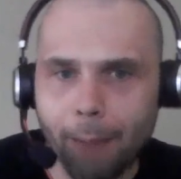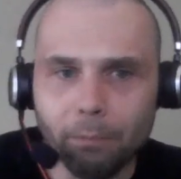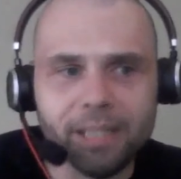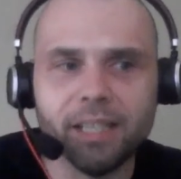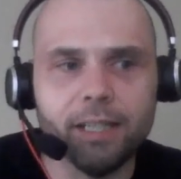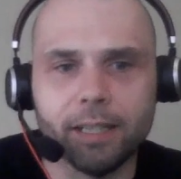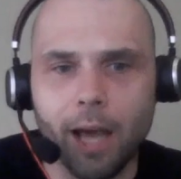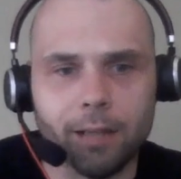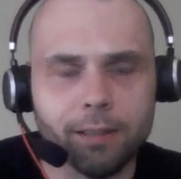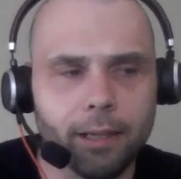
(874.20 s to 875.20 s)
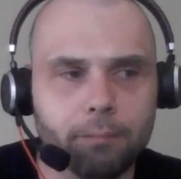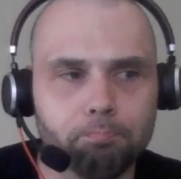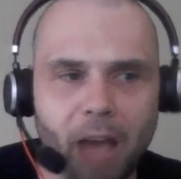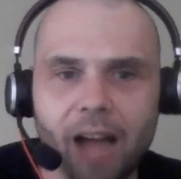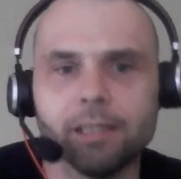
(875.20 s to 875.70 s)
I'm listening to content
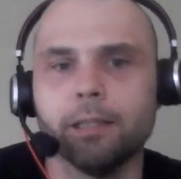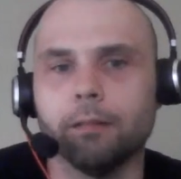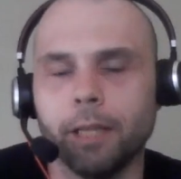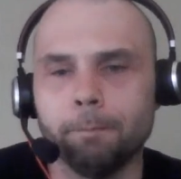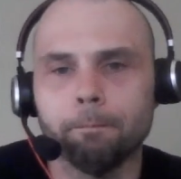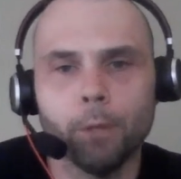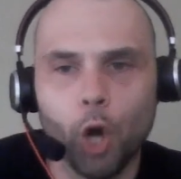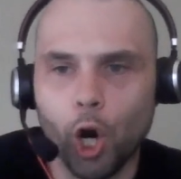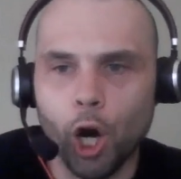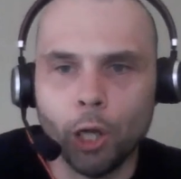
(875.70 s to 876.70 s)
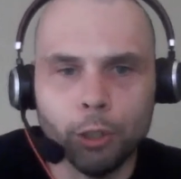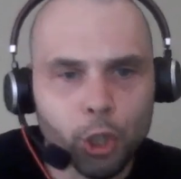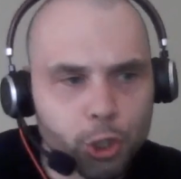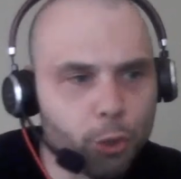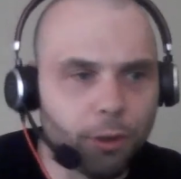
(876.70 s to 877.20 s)
constantly on
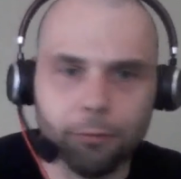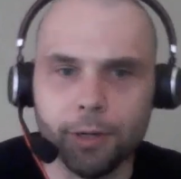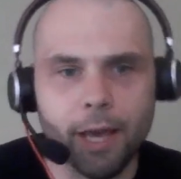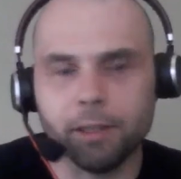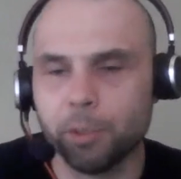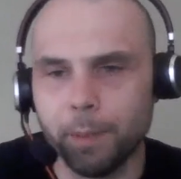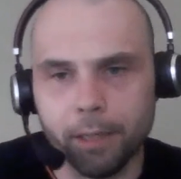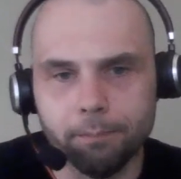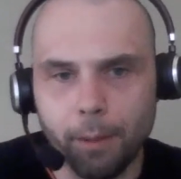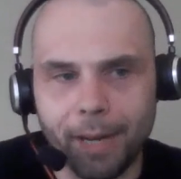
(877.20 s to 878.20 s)
2 to 3x speed.